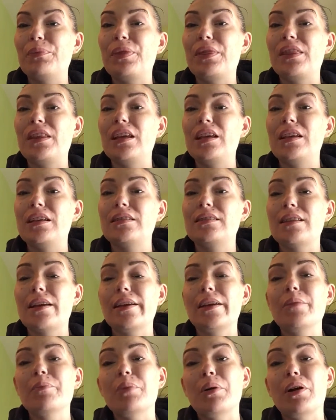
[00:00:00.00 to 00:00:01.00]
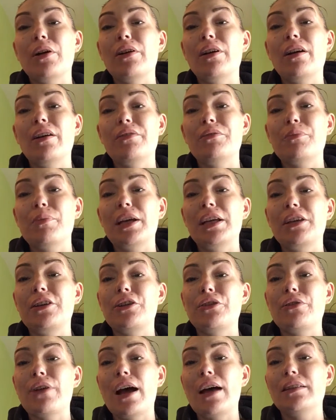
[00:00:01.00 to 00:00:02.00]
the second part of my
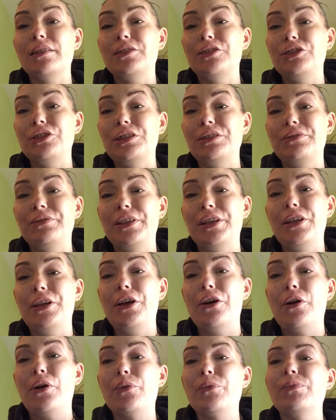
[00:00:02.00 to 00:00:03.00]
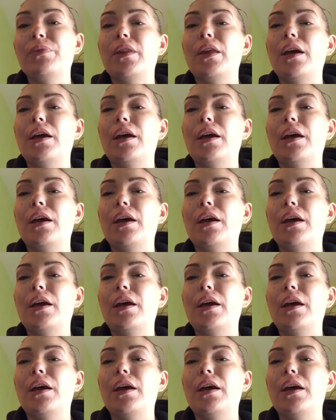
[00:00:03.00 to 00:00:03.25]
Curology video.